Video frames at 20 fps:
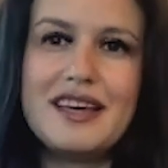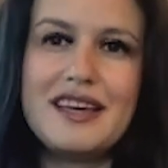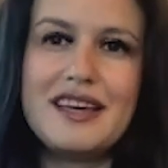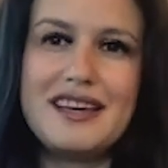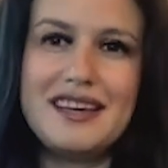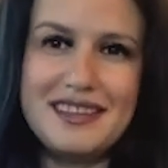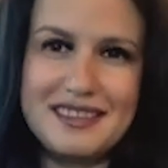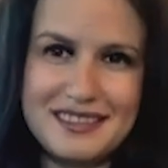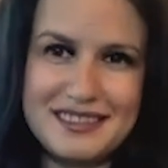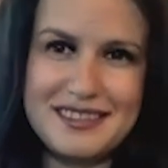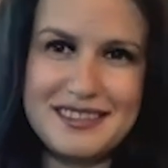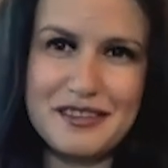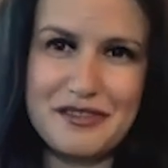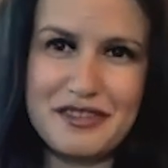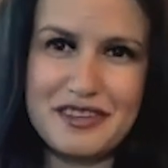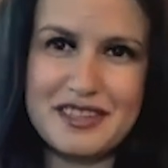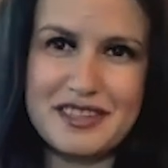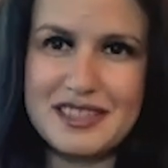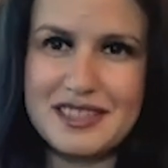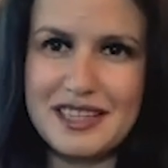hit the
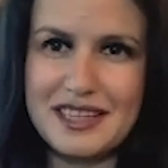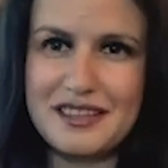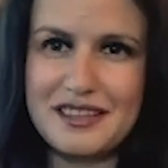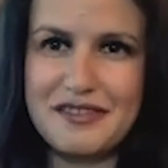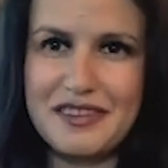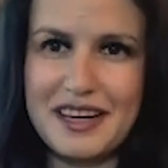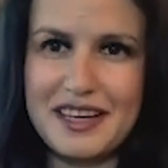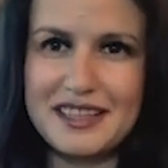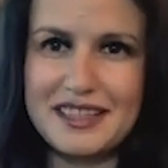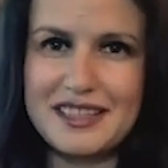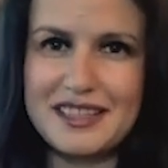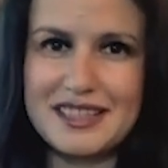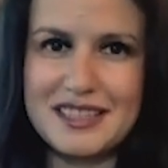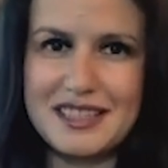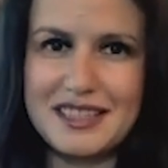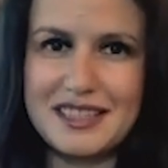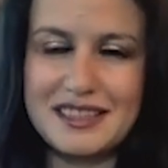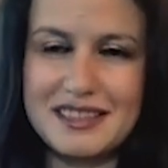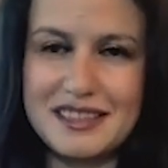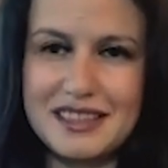first debt
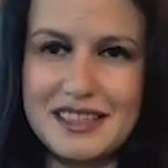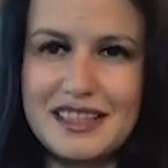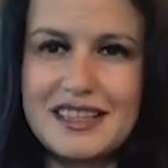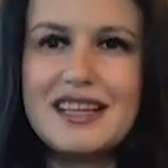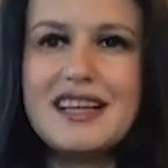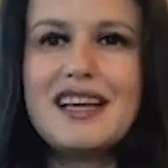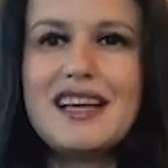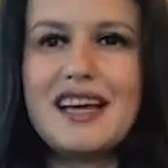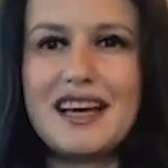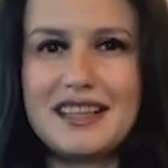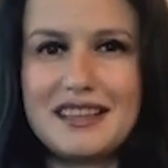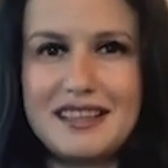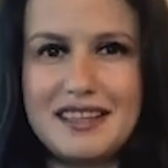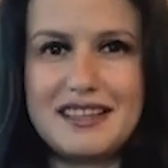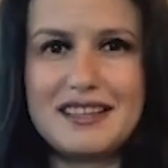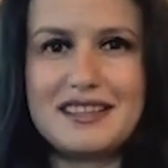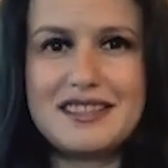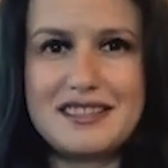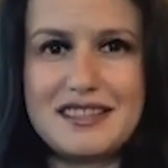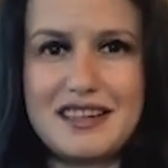financing deal, and
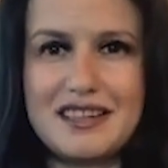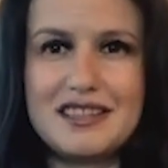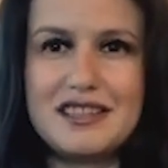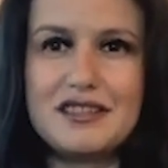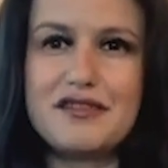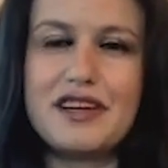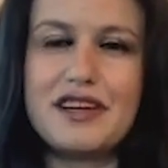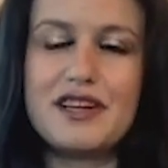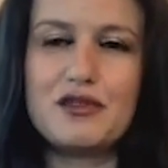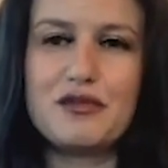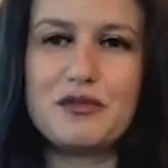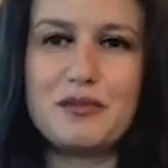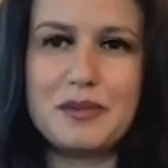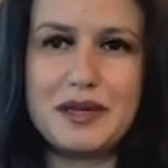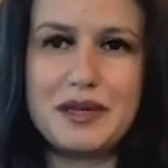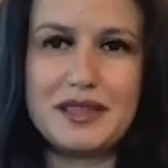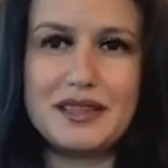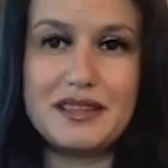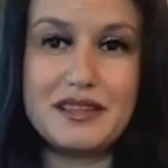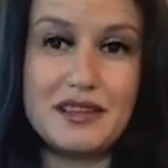then start
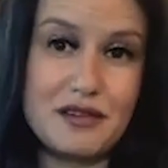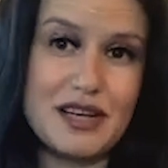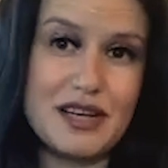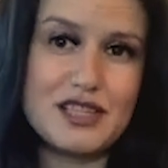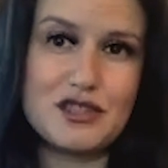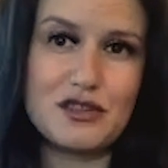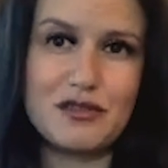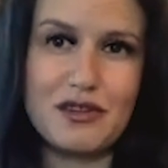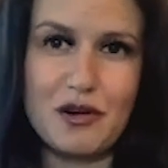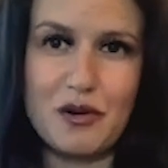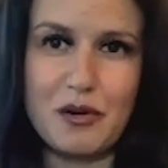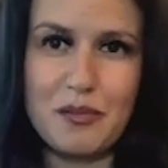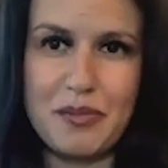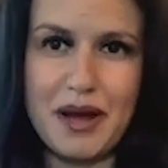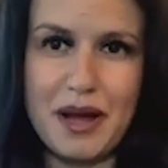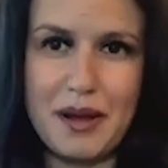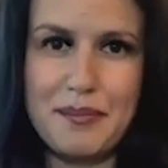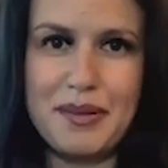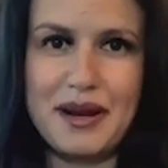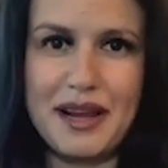developing the rest of our
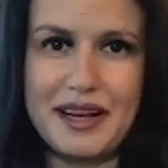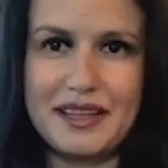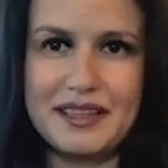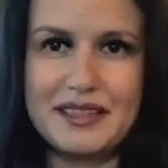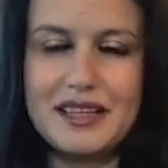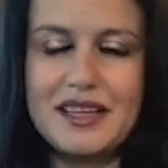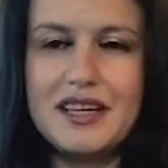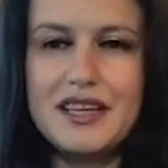pipeline.